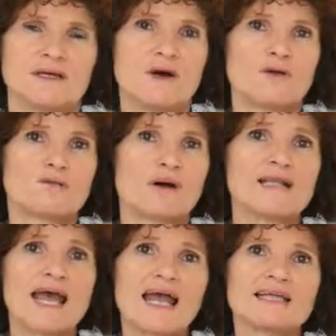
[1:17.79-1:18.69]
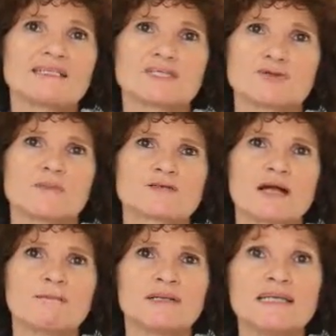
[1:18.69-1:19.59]
On the one hand, it's almost
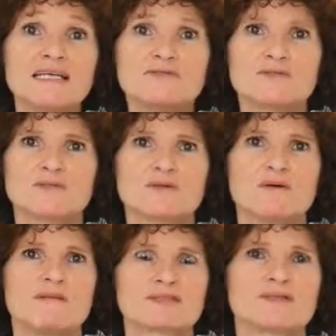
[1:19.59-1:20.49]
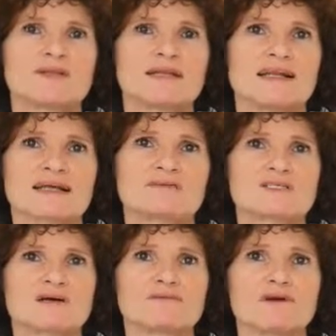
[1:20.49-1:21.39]
unbelievable to imagine that a lack of
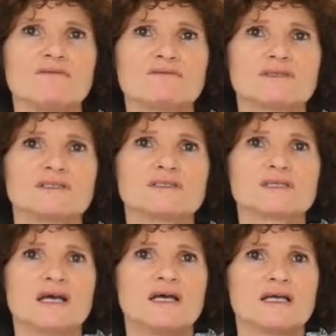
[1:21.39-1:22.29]
self-confidence